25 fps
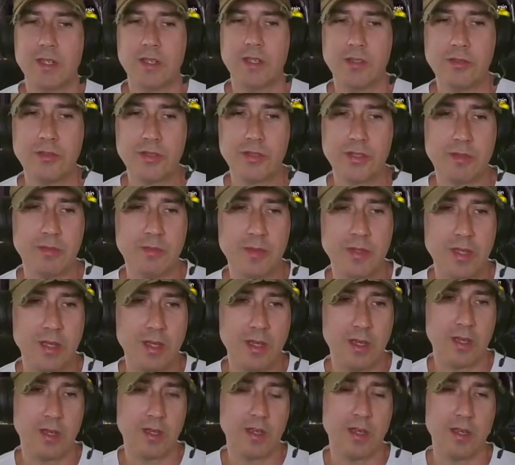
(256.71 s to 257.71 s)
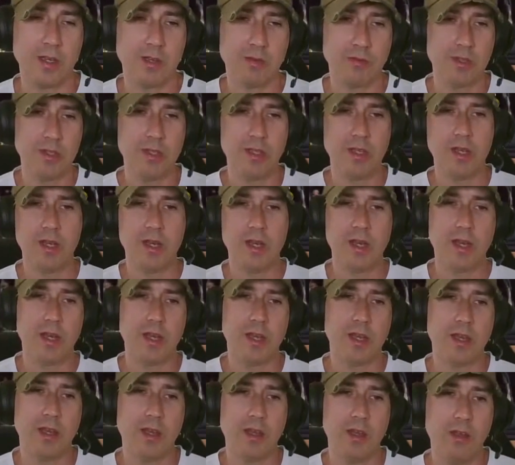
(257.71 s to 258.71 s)
It used to be like really
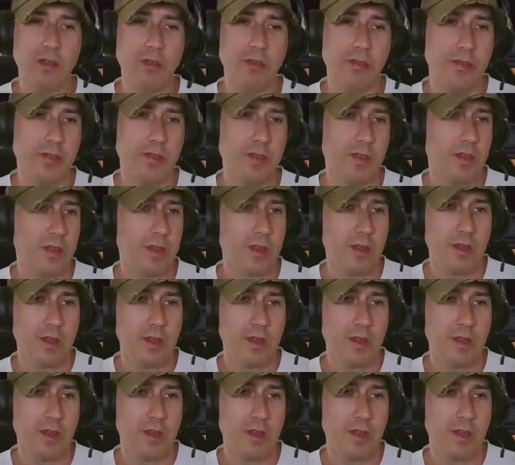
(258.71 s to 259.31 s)
high health,